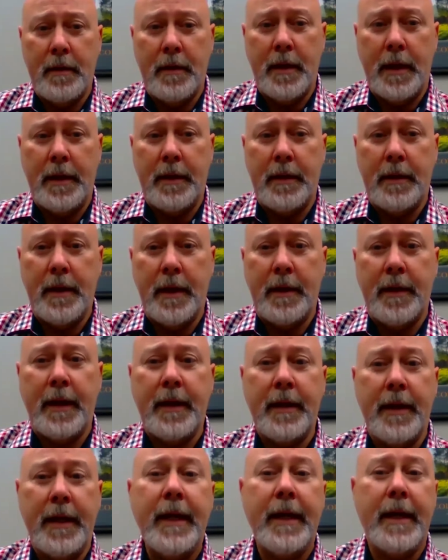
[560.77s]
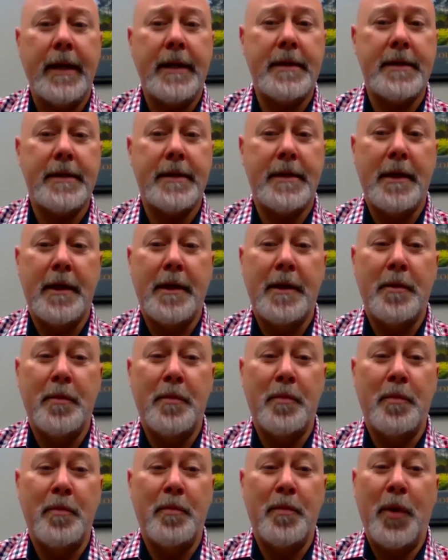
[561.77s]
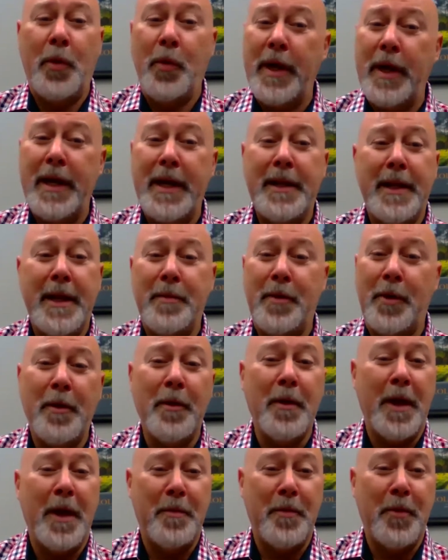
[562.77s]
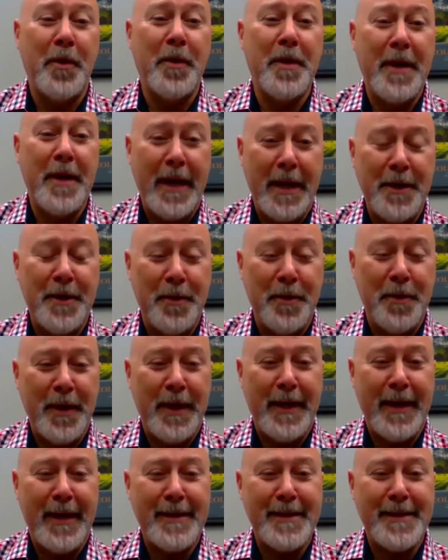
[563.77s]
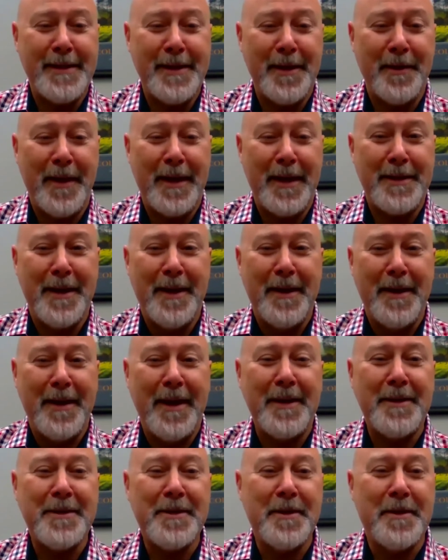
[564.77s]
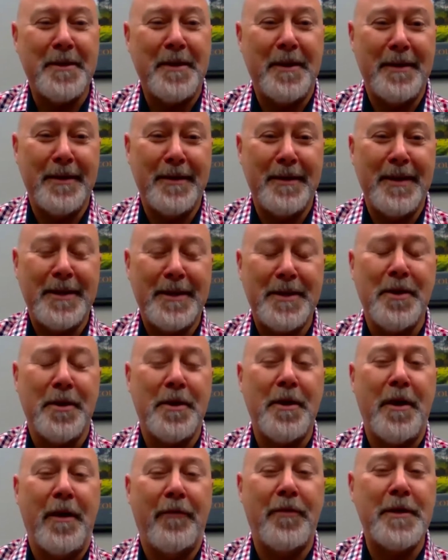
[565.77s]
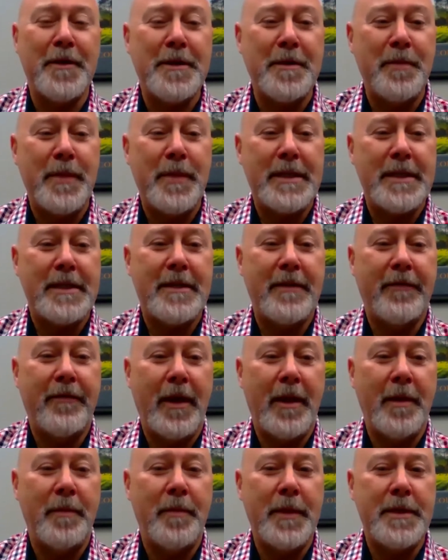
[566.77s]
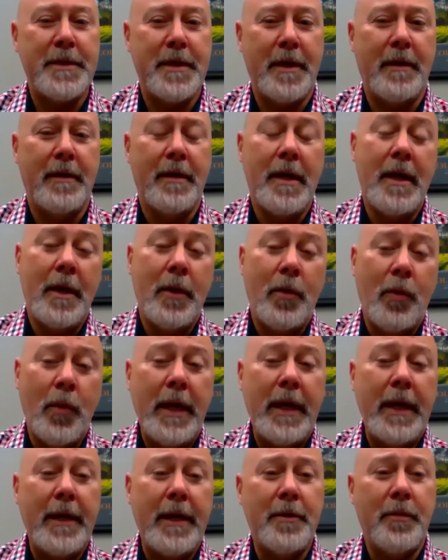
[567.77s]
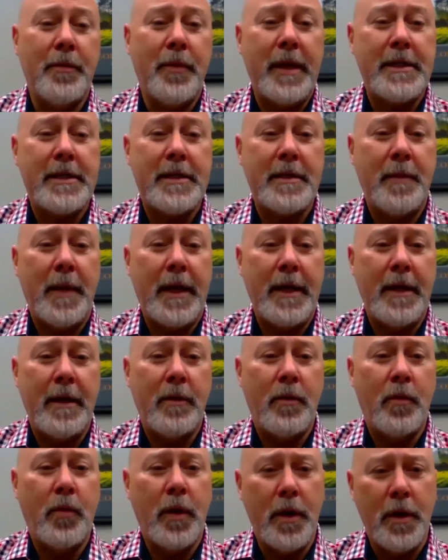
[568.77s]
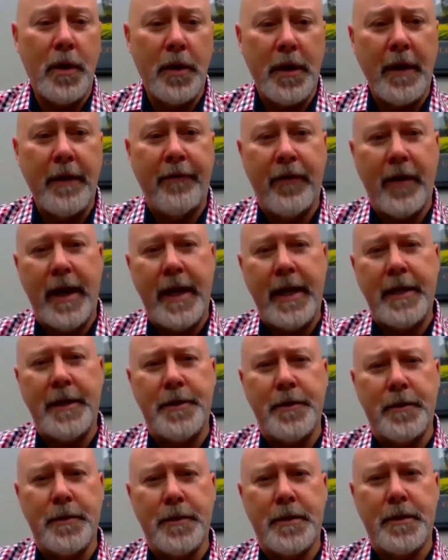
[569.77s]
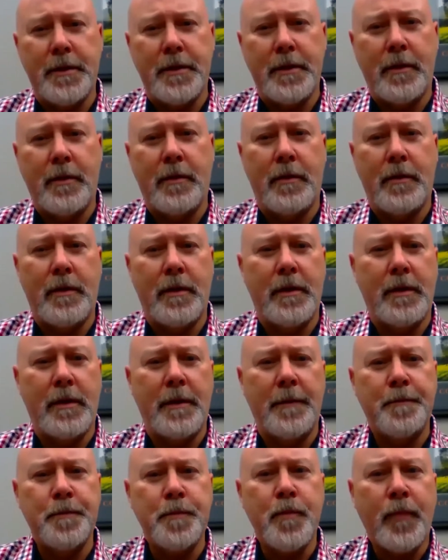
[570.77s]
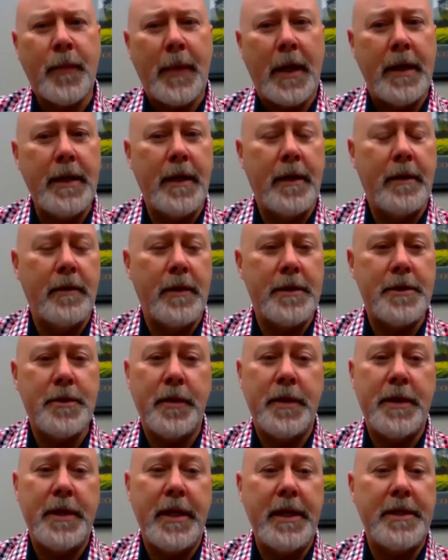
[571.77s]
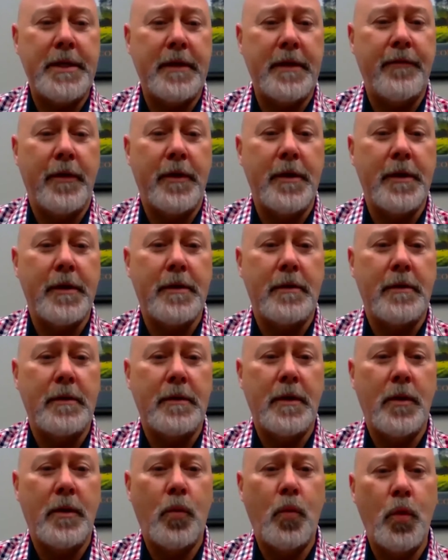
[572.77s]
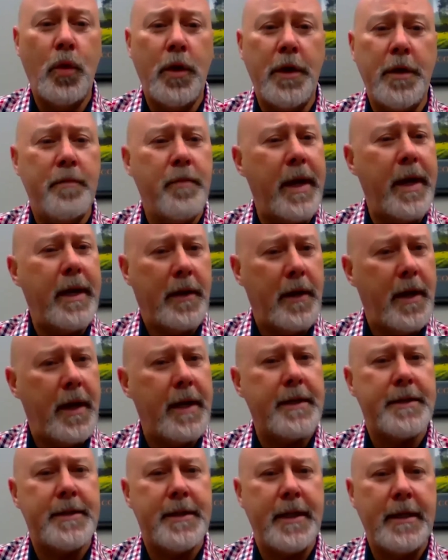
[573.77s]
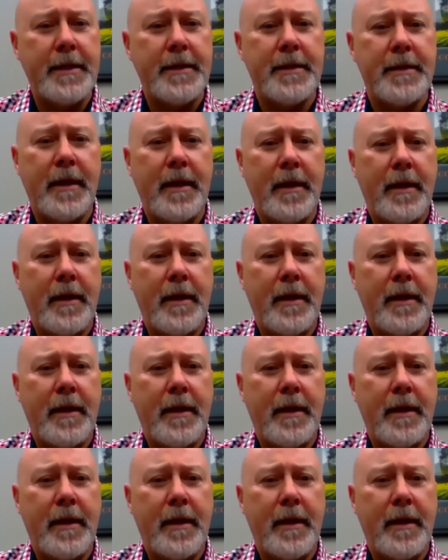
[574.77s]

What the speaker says: And they need us, but we need them a whole lot more than they do need us. So it's going to call for some business development. So we need to raise some money. We're looking for angels, or a strategic vertical would make a lot of sense.